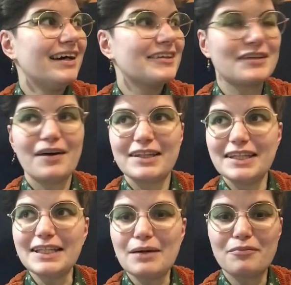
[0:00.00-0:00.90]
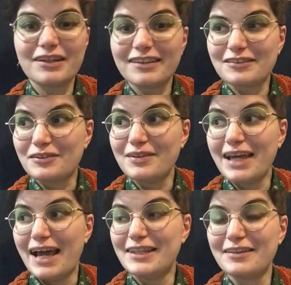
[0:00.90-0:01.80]
So I think that brings us to
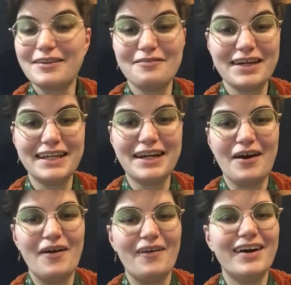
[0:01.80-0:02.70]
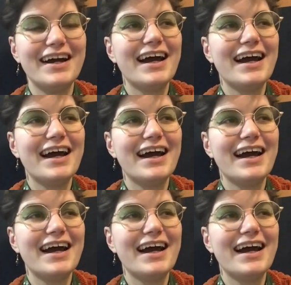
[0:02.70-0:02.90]
the end of the video,